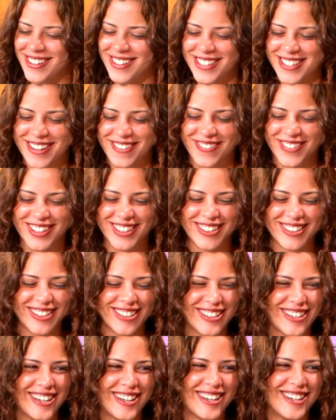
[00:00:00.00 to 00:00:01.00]
definitely you don't
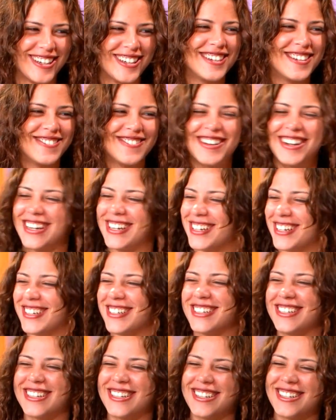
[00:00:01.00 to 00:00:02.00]
not. Think so,
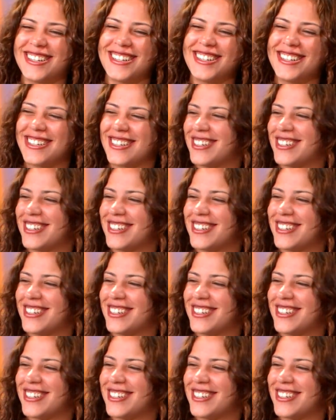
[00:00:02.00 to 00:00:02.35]
right? right.